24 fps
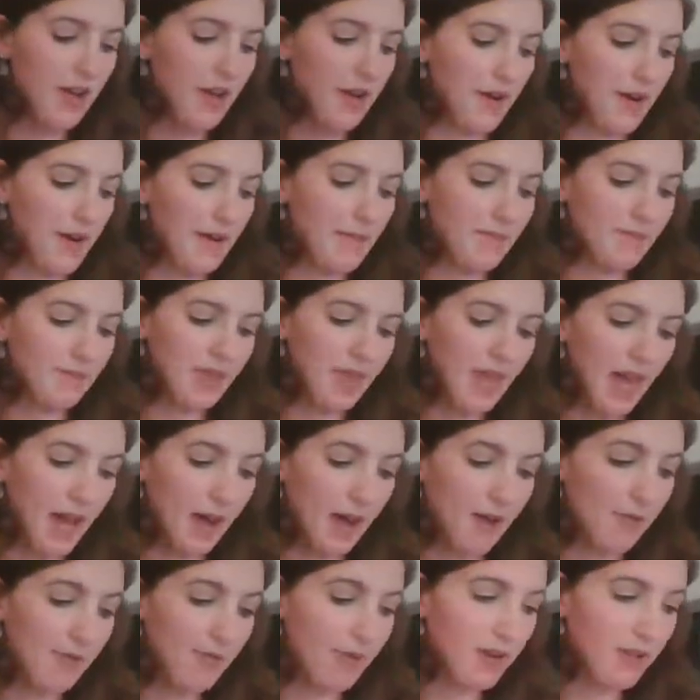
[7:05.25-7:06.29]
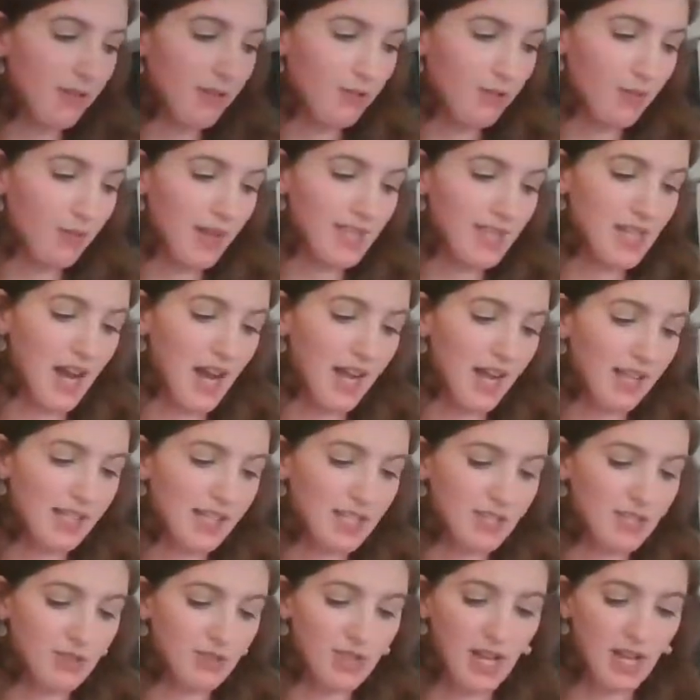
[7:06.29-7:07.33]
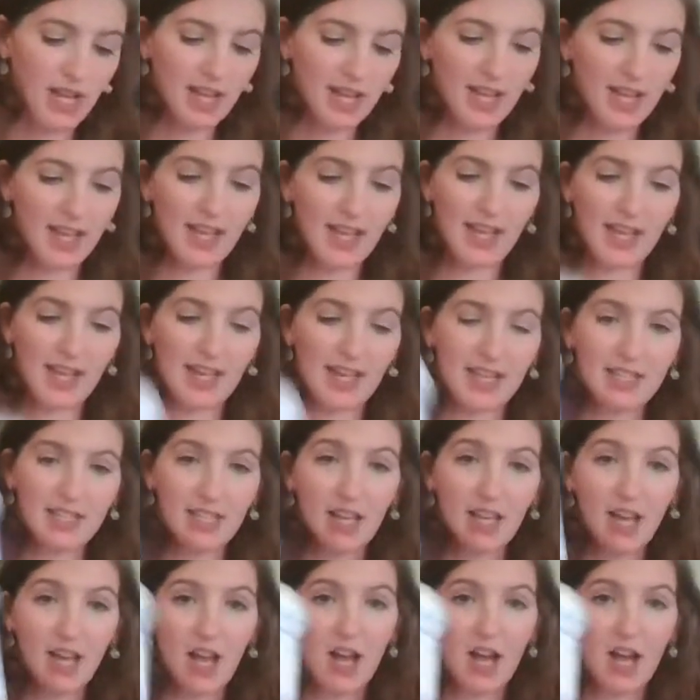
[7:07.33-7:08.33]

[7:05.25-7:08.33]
Right. And one of the ways I like to use honey is